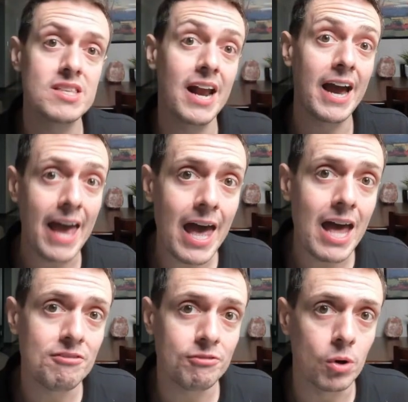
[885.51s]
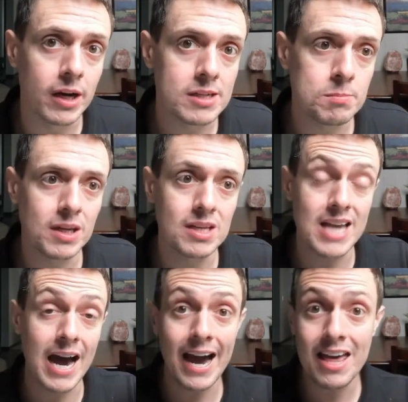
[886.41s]
that I had for it because
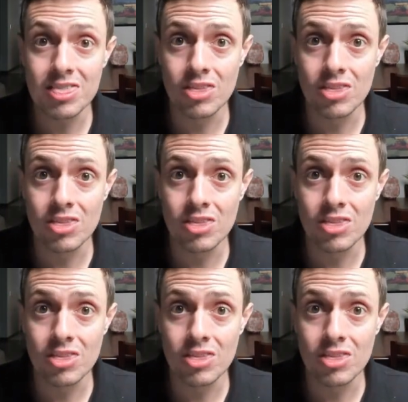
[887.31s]
I